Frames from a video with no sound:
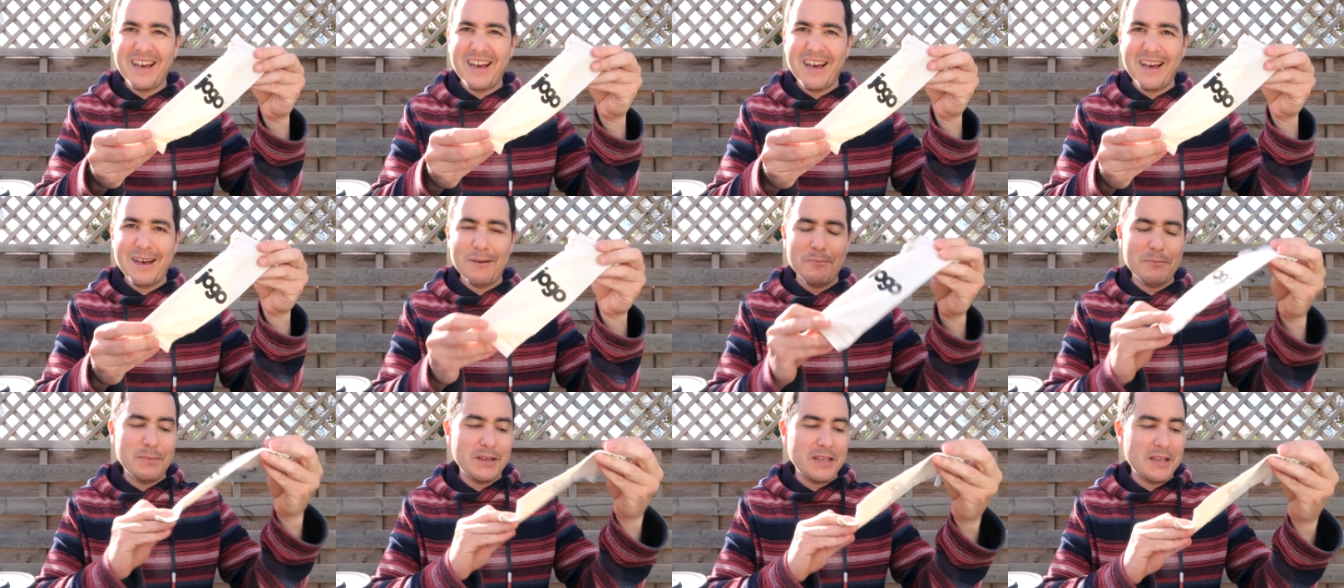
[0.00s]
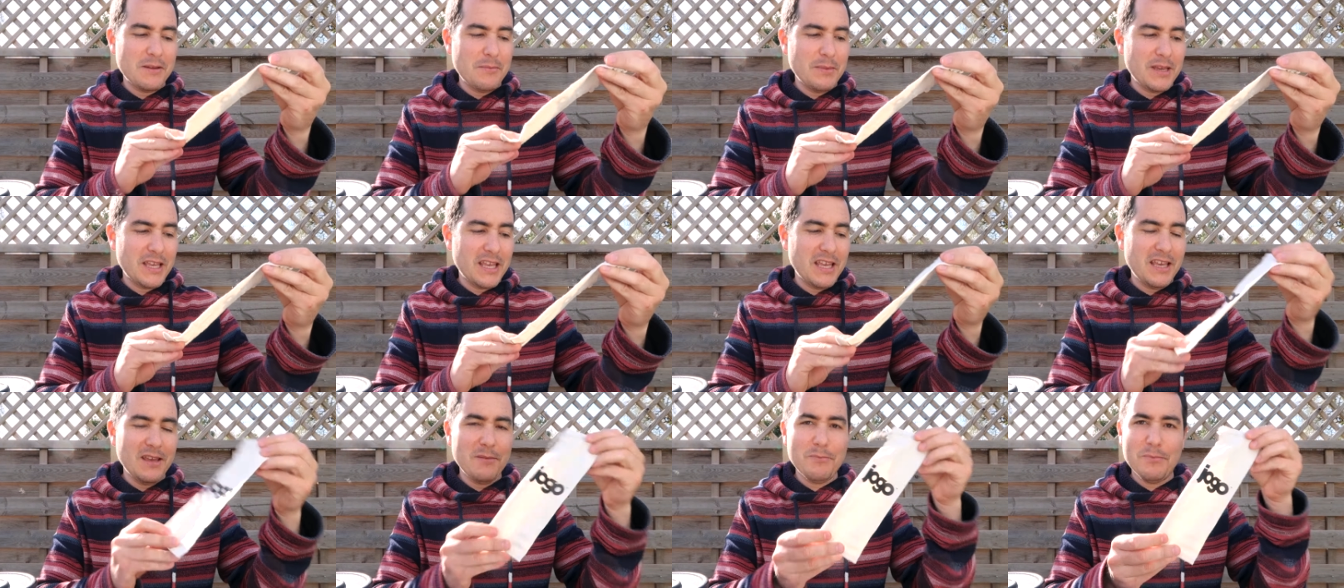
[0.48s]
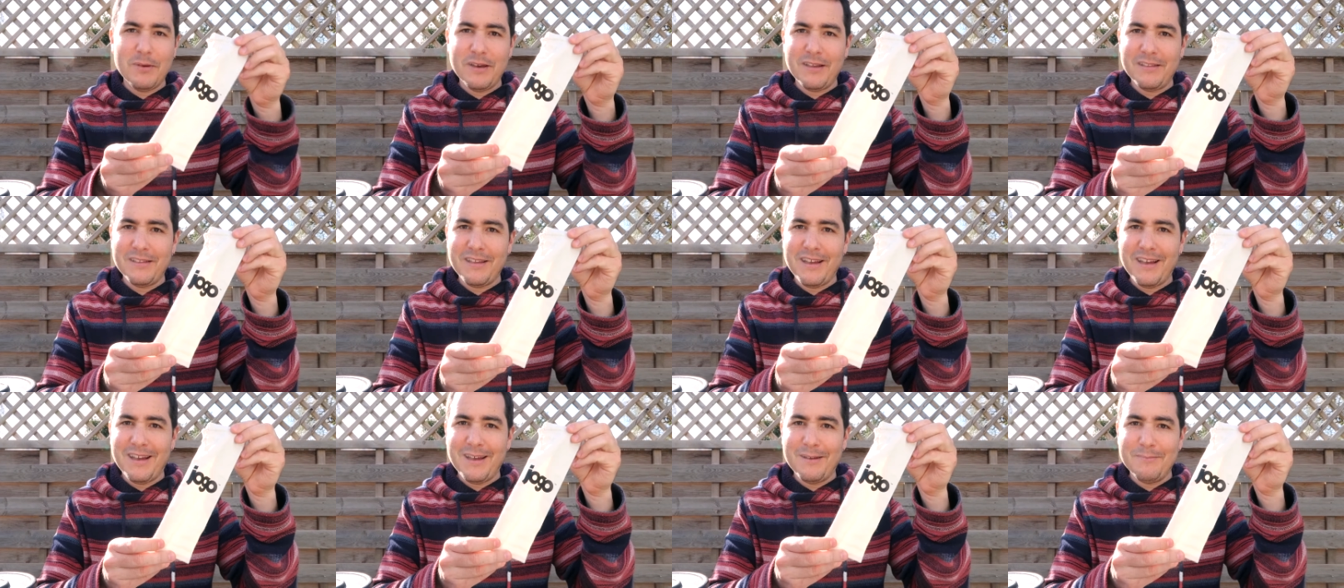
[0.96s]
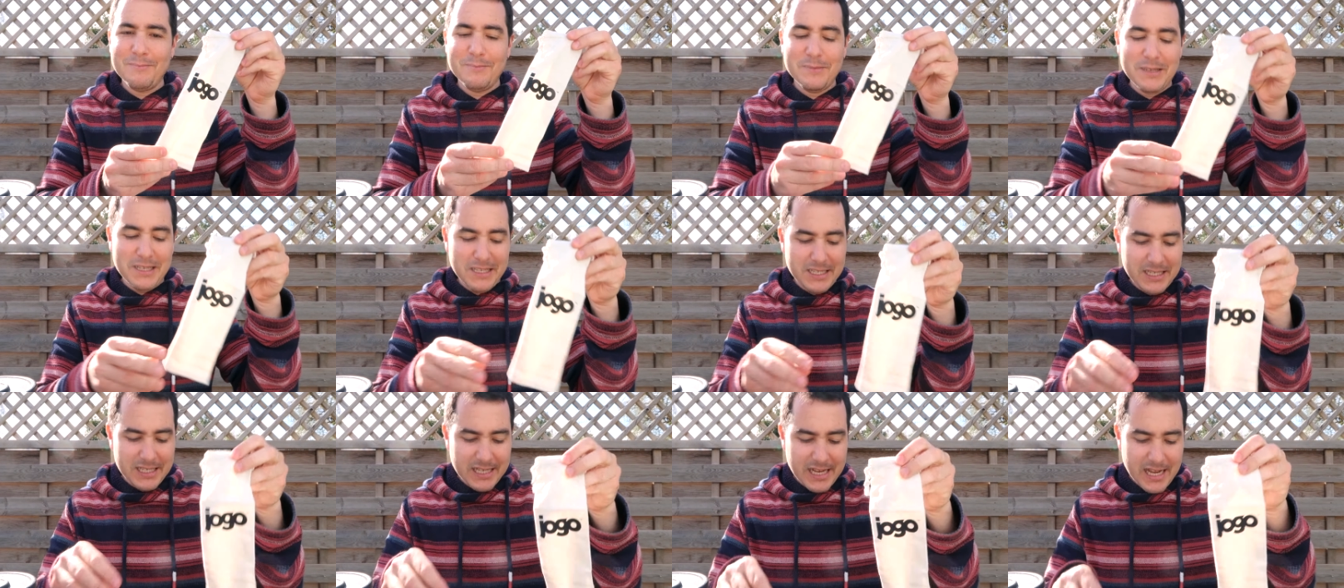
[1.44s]
um, gimmicky, but um,
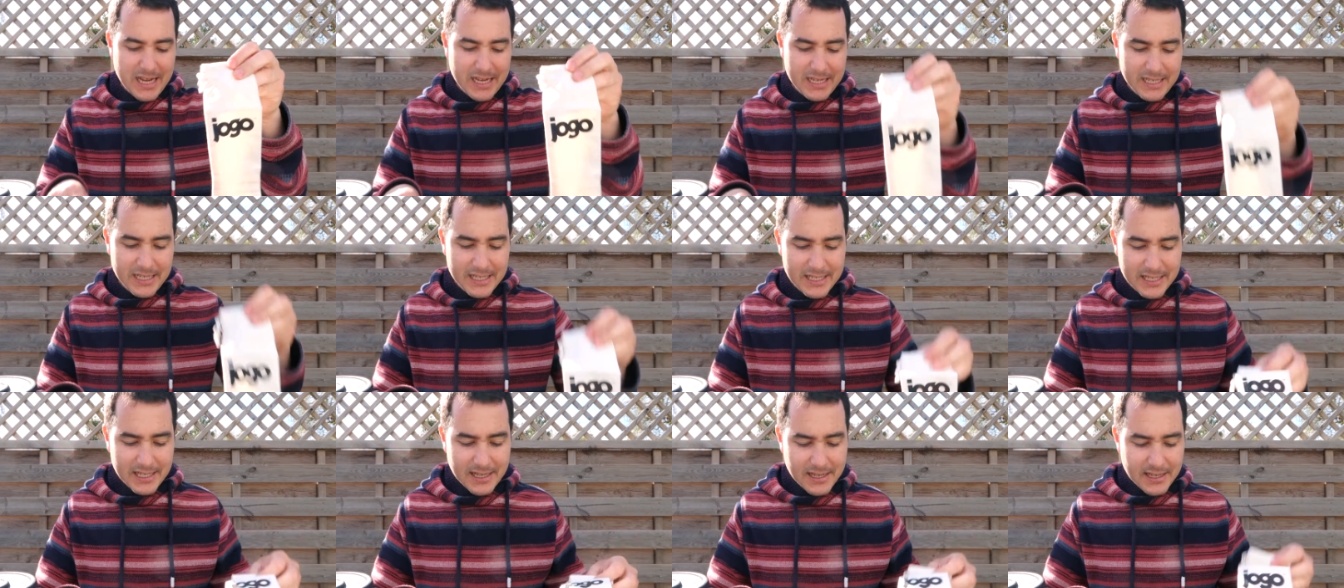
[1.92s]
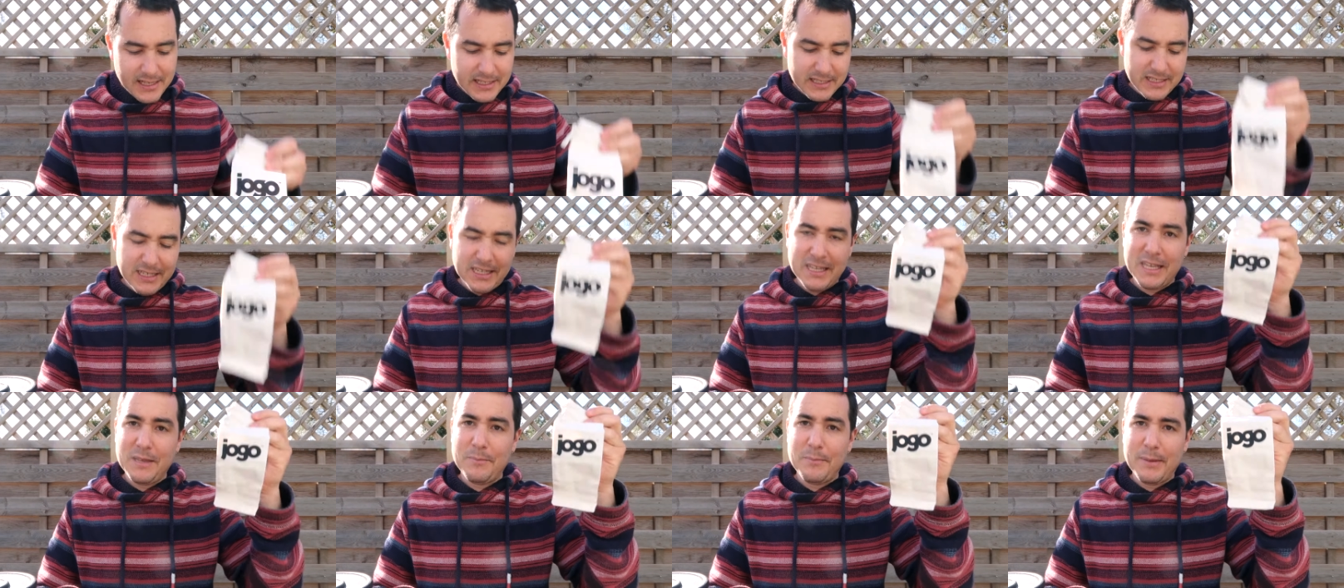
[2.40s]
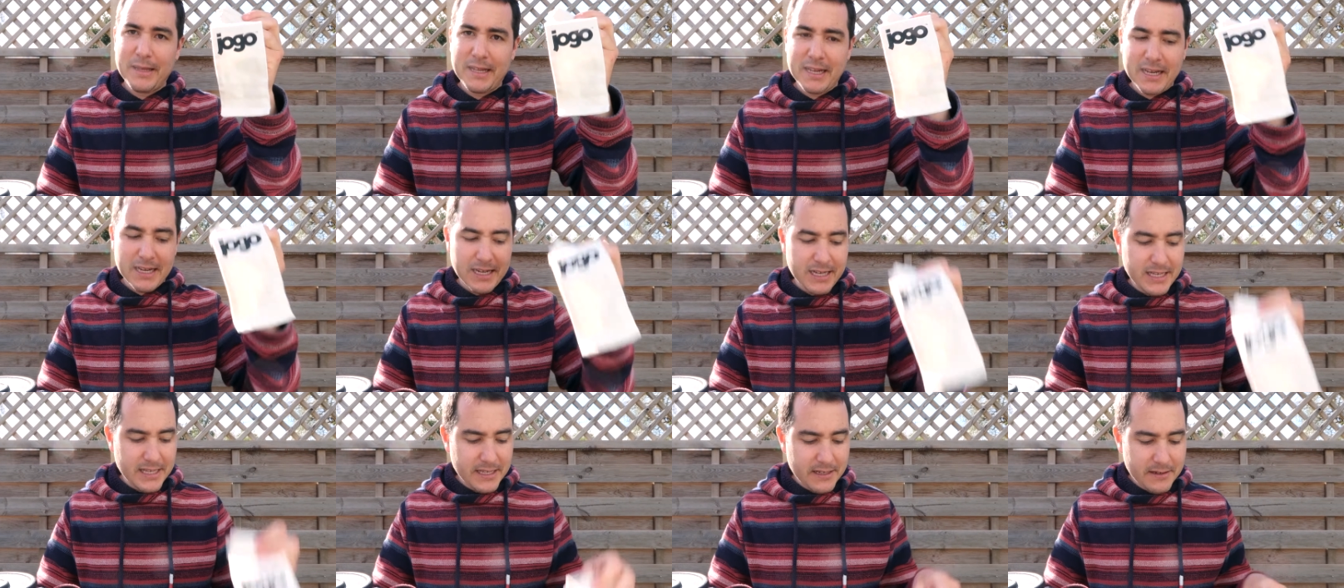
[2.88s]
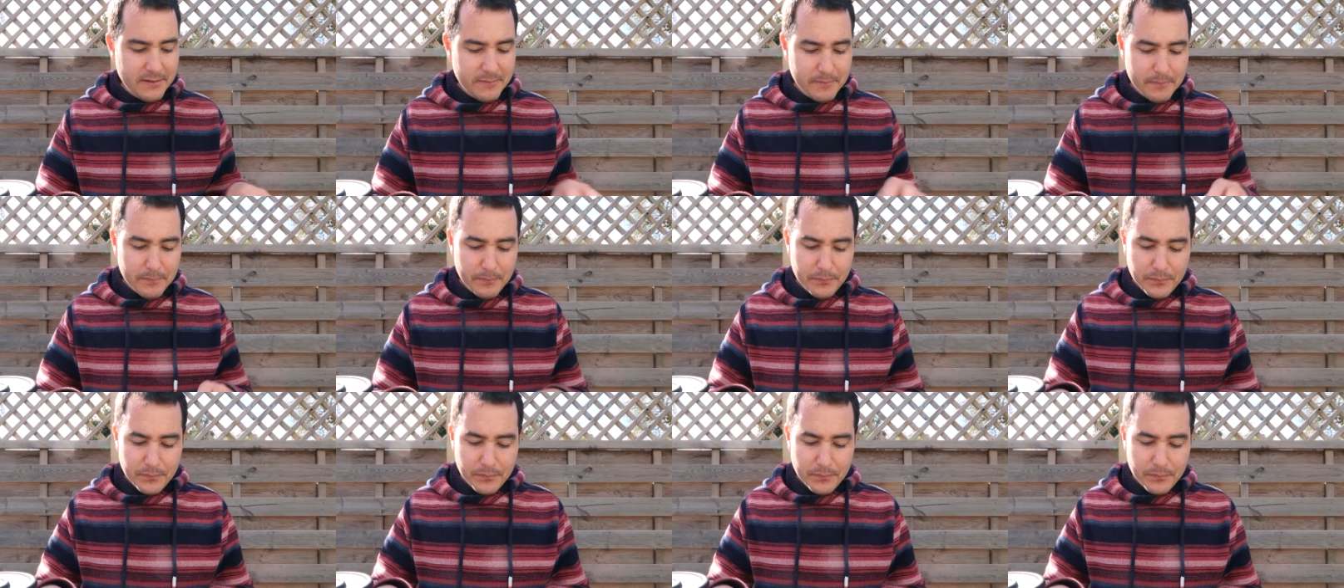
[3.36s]
it's nice to keep it clean.